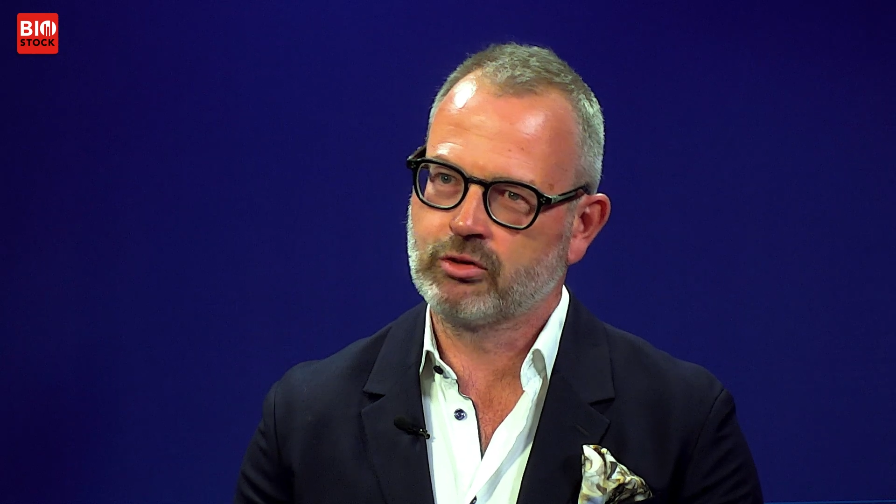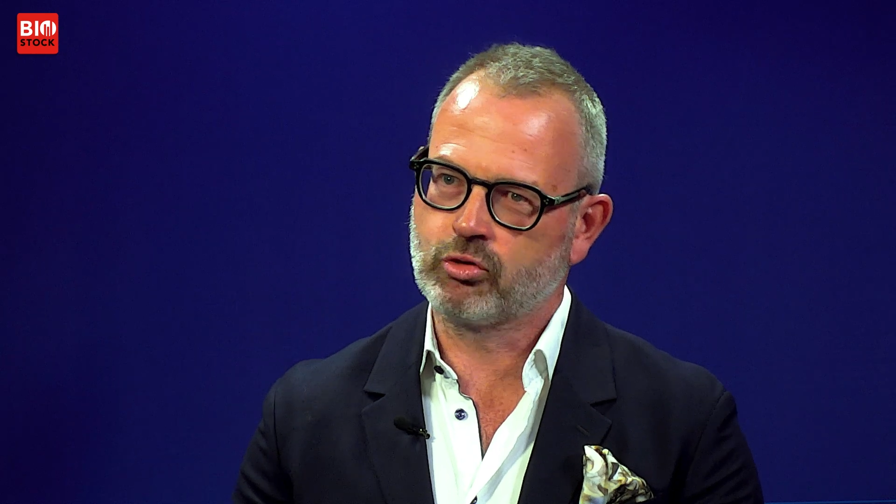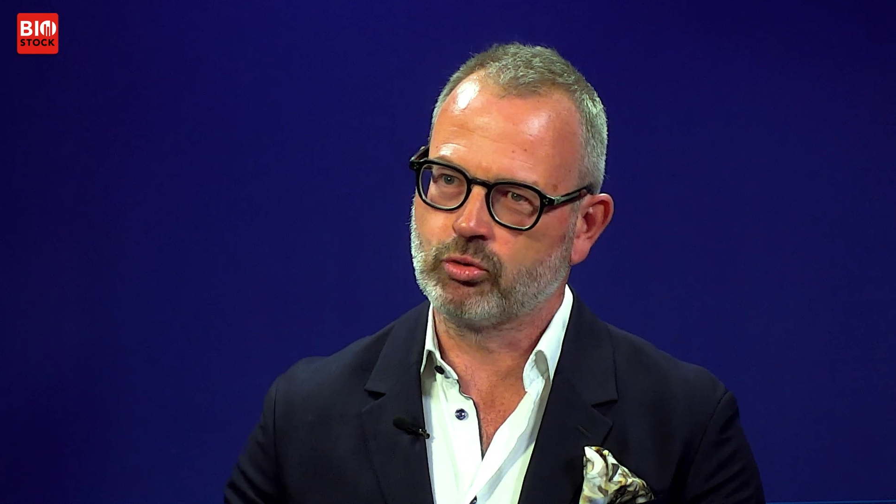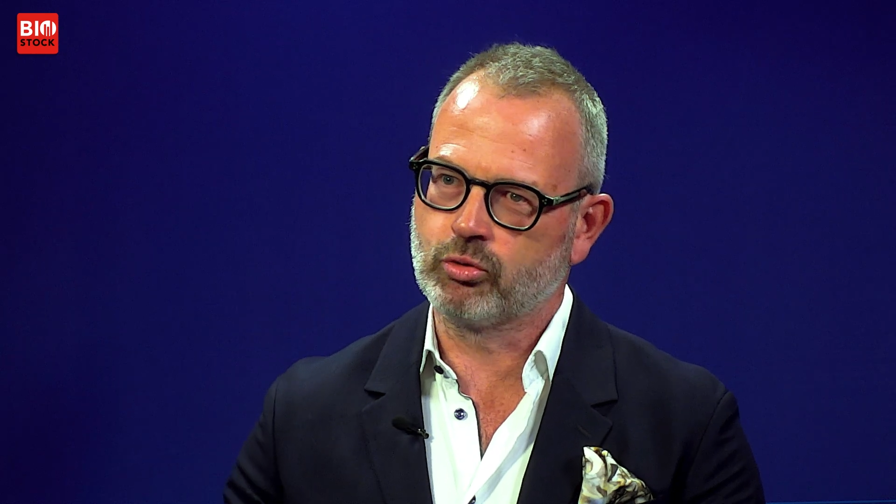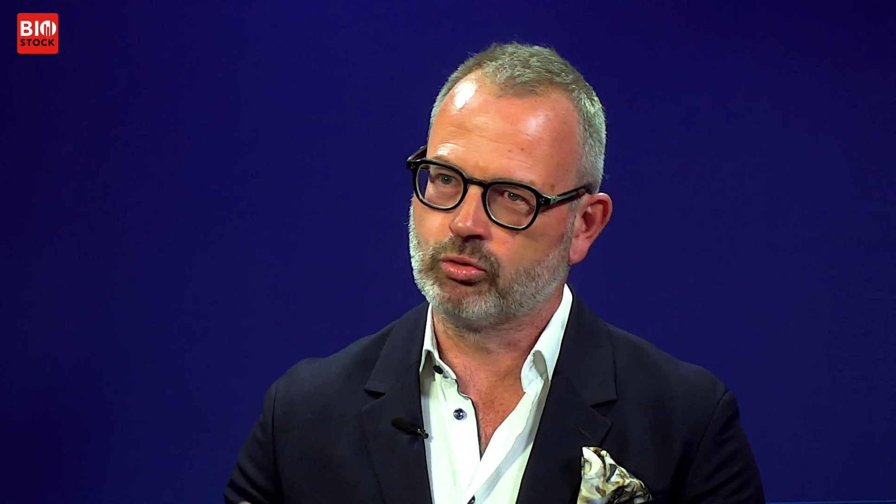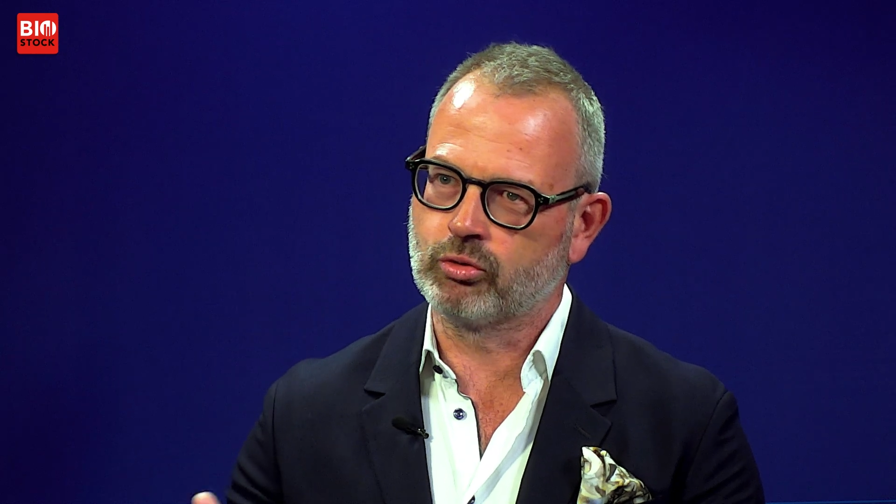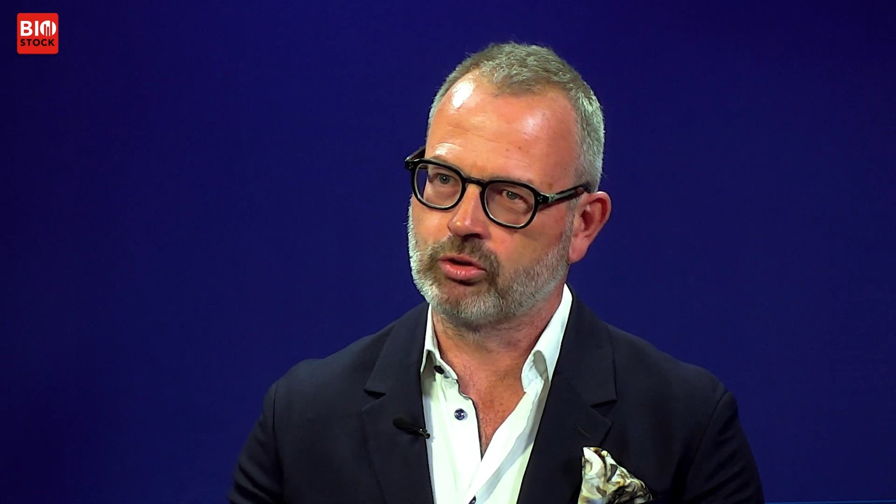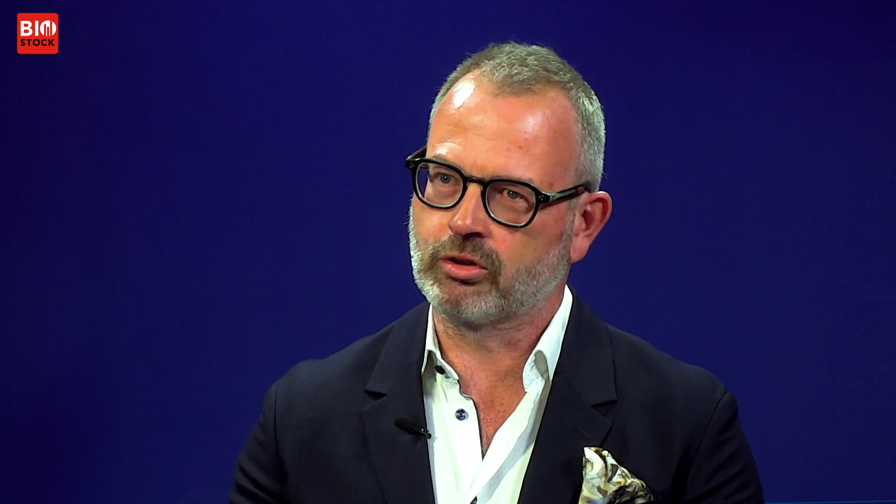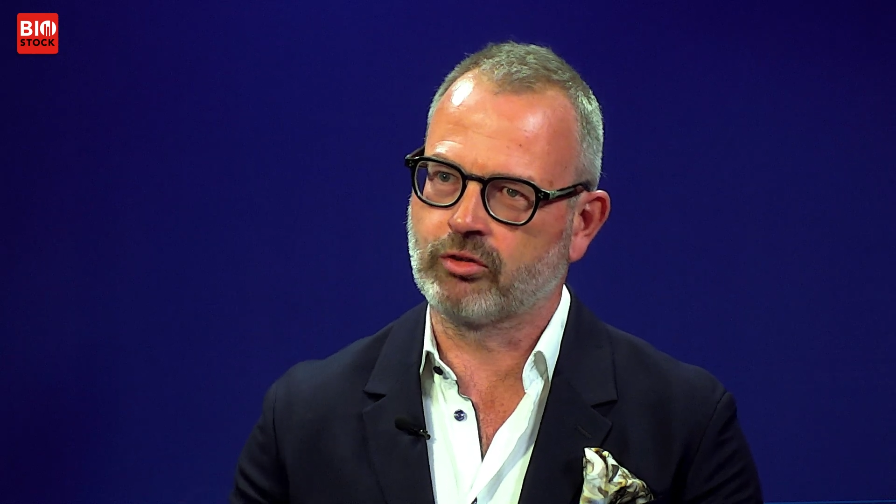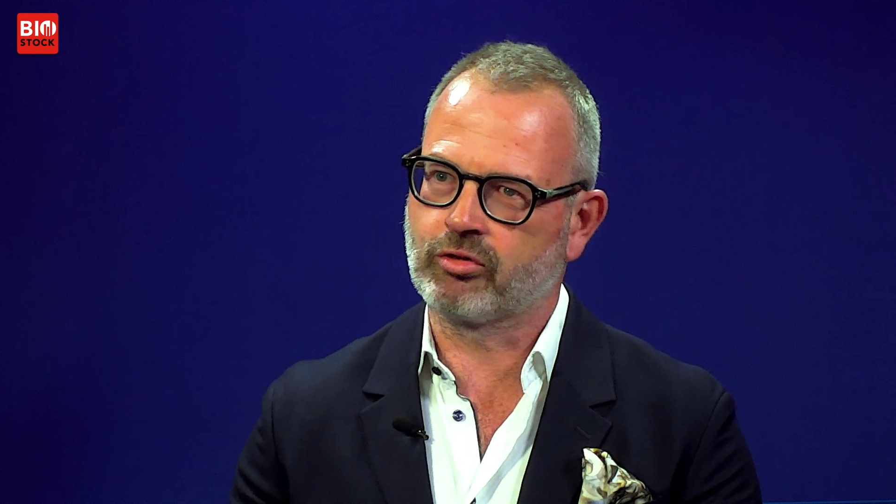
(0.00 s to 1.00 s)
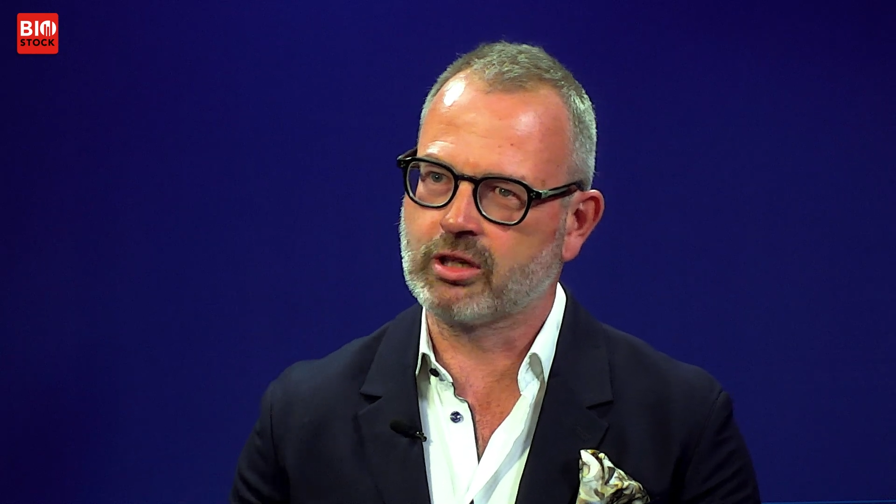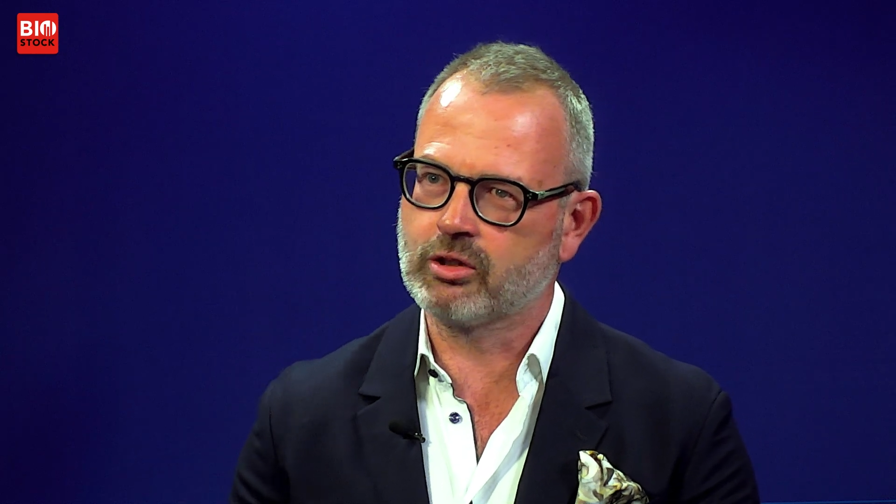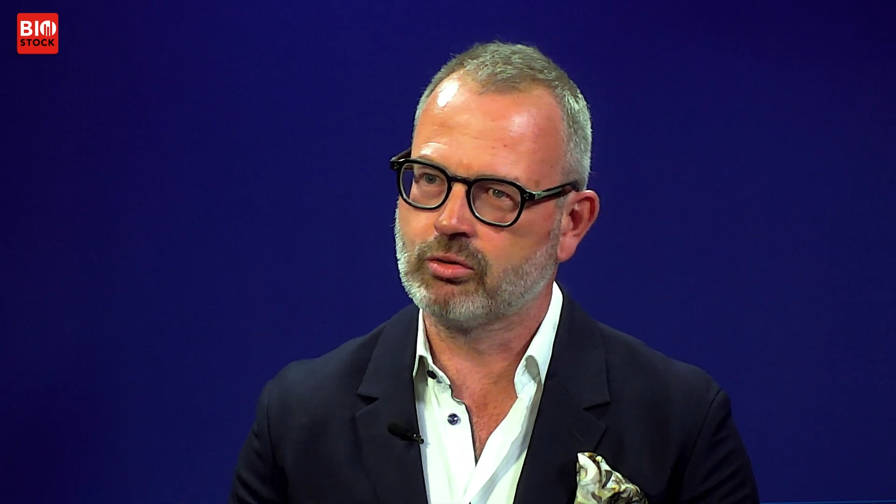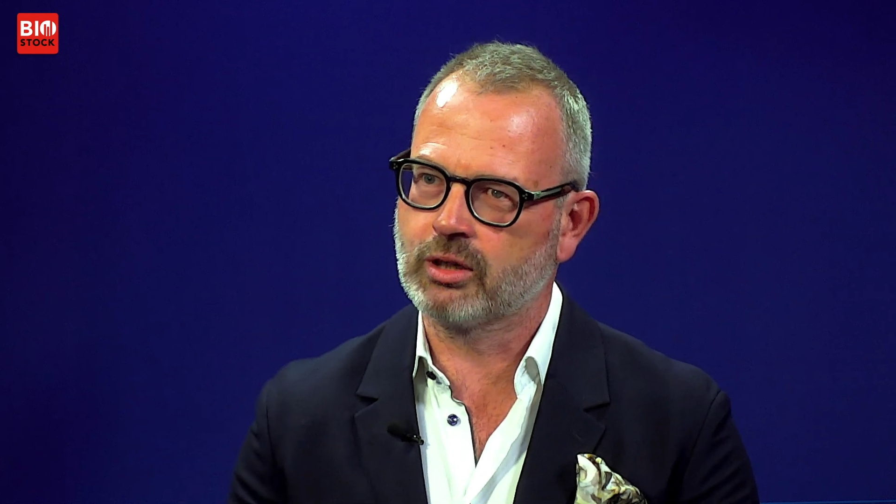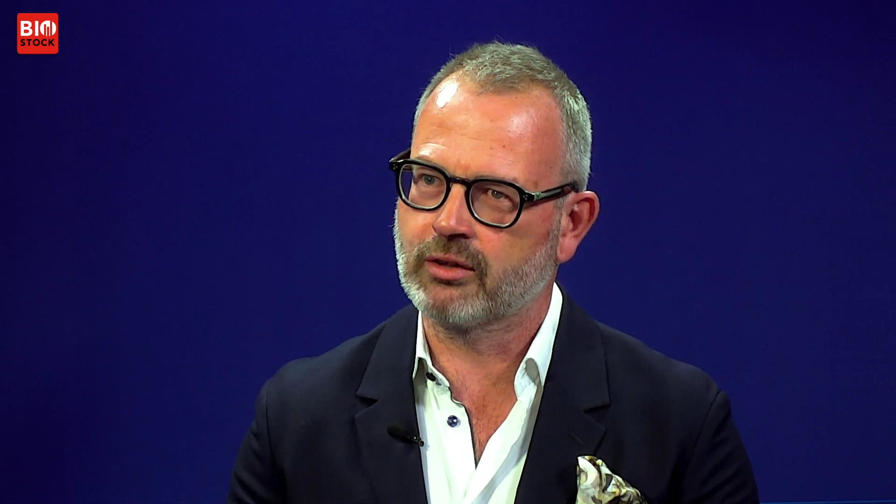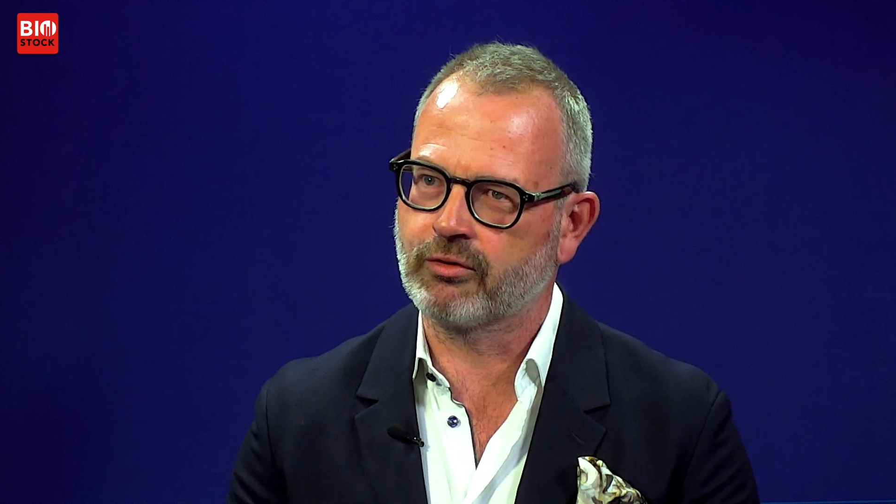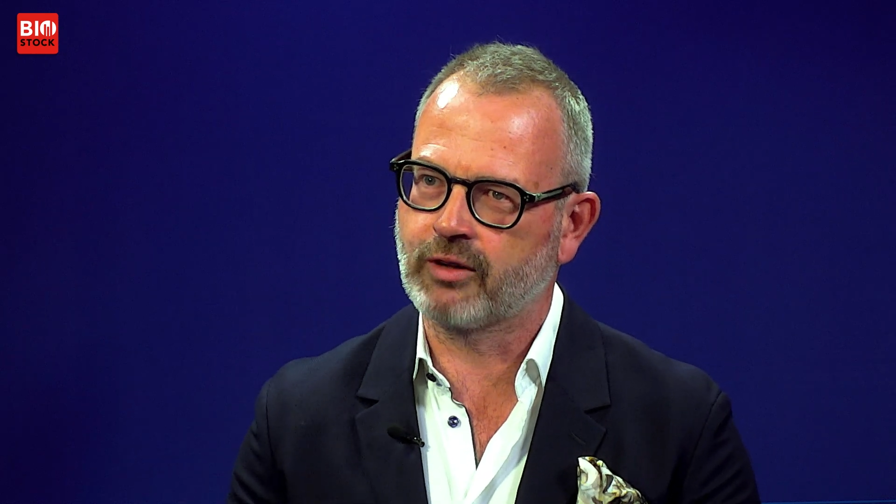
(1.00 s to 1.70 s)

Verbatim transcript: to continue and